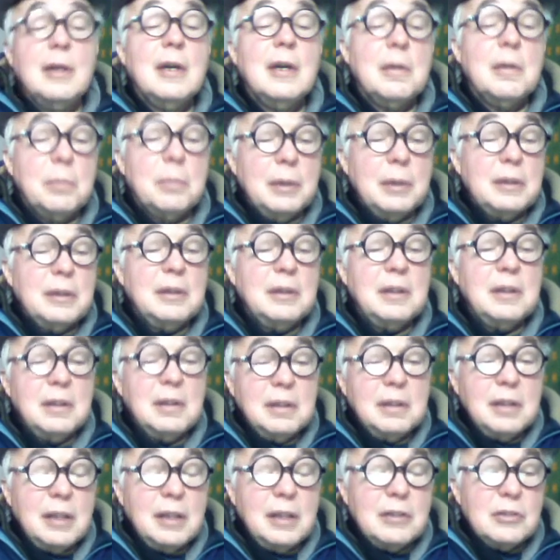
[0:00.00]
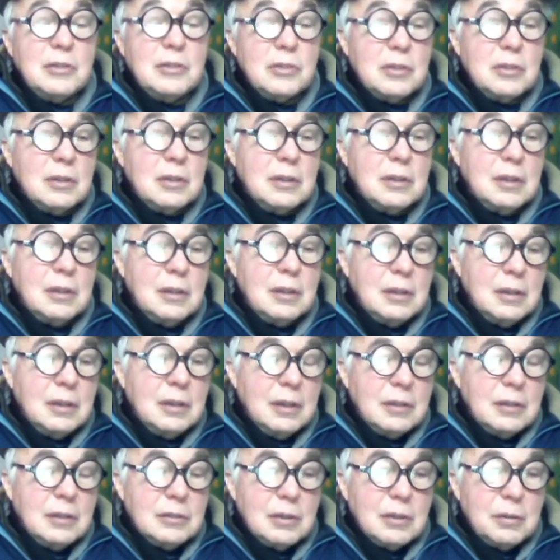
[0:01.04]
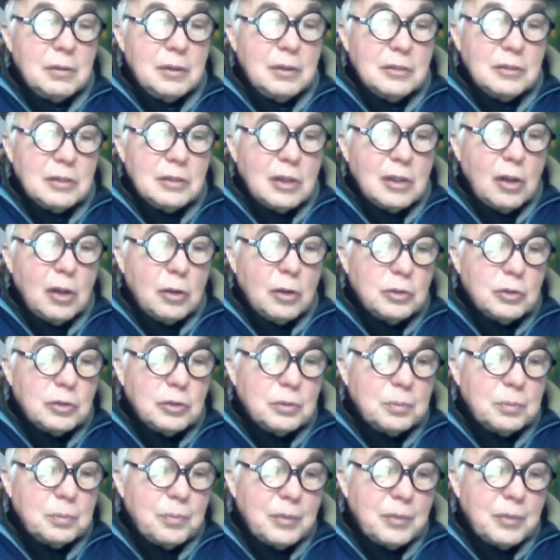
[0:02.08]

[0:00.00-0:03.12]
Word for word: But uh, that's, uh, that's that's close.